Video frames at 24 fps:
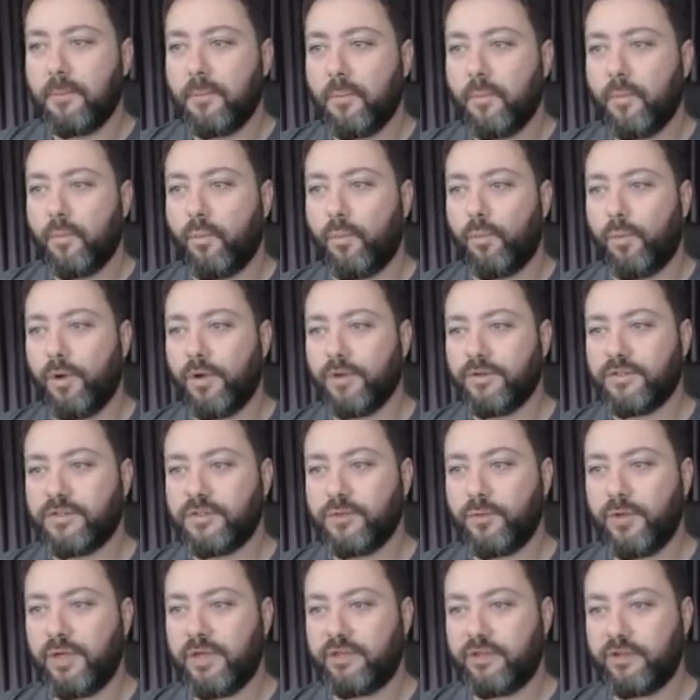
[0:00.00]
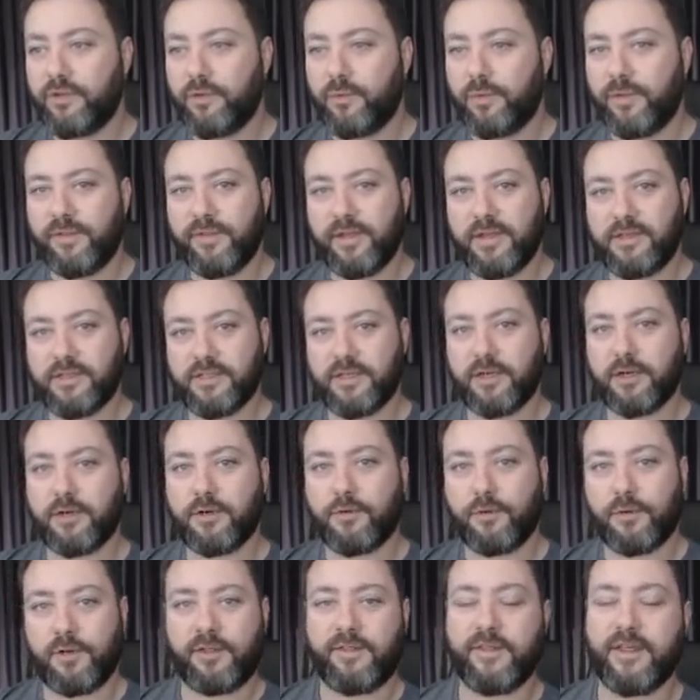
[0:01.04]
what do we do when they start
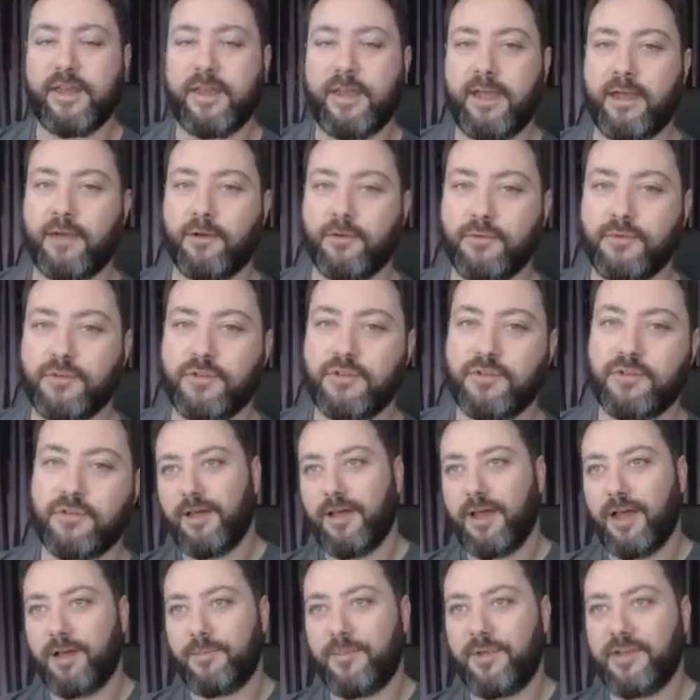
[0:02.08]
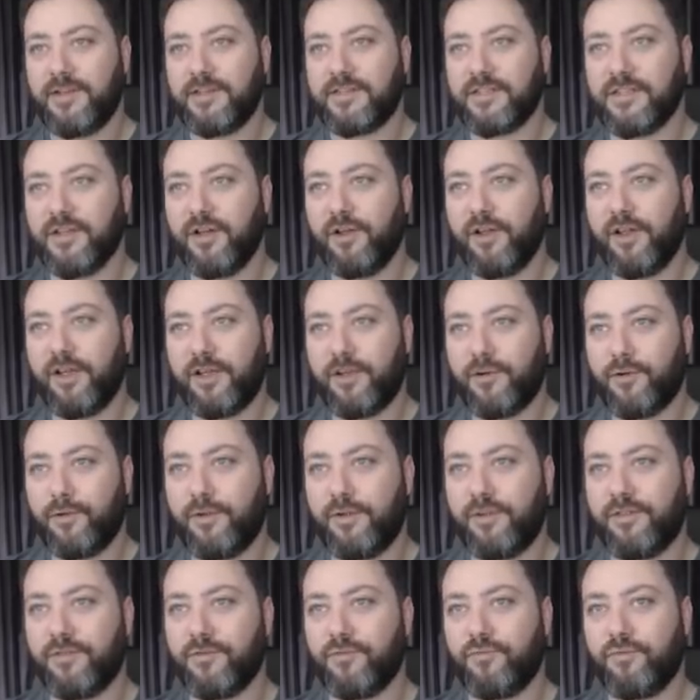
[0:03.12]
calling that out? I mean, it's not like
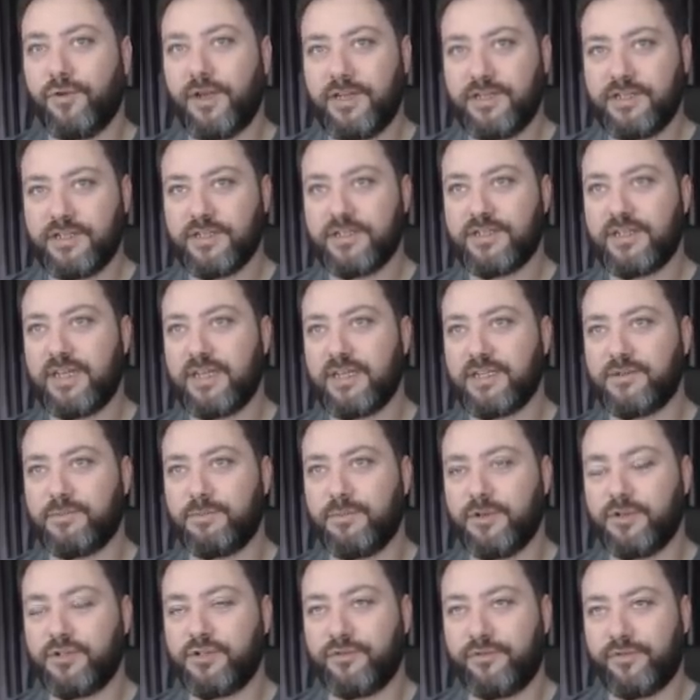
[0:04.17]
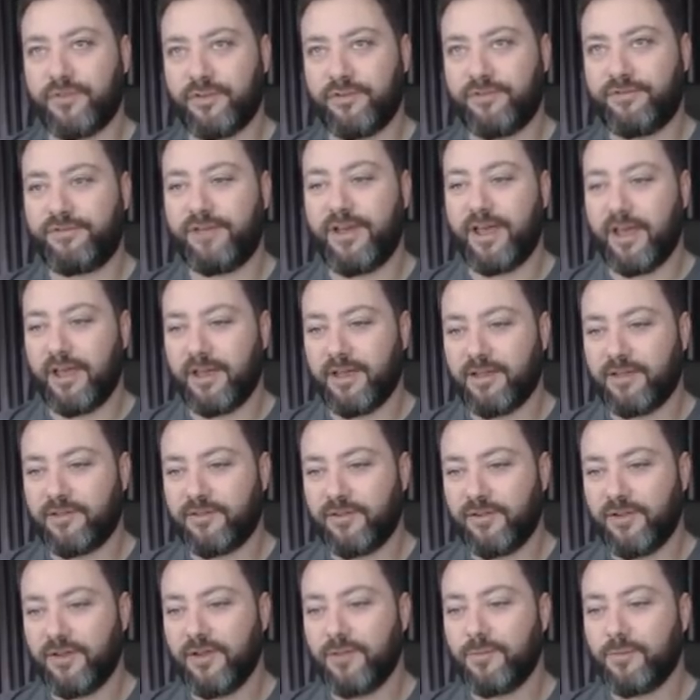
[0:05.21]
calling them racist has much of an effect
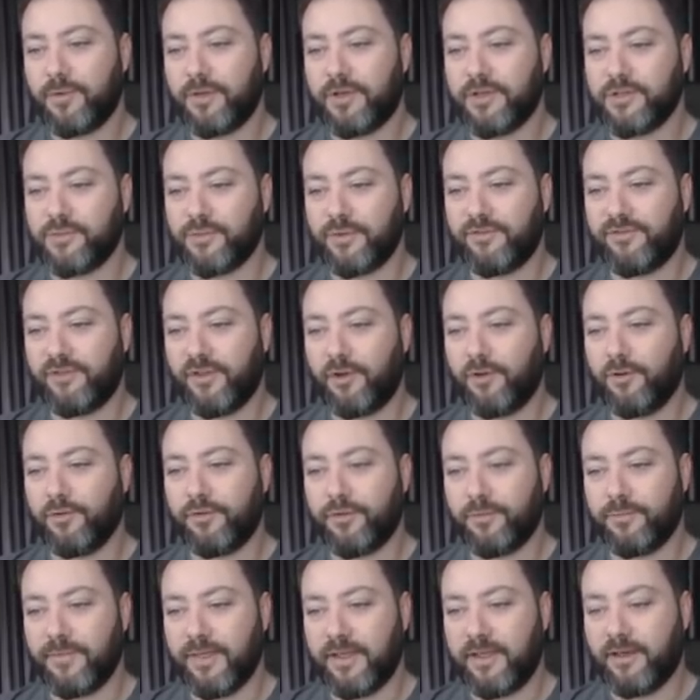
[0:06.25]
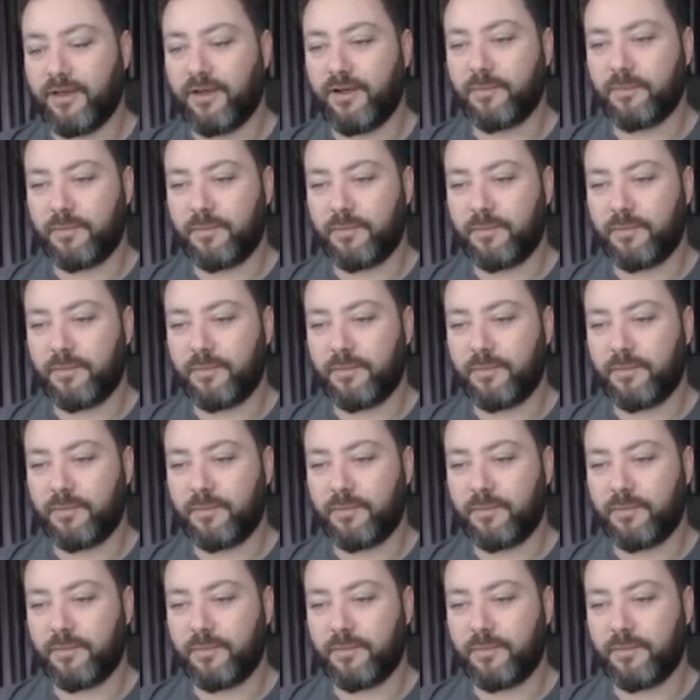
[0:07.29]
because we've told them they can't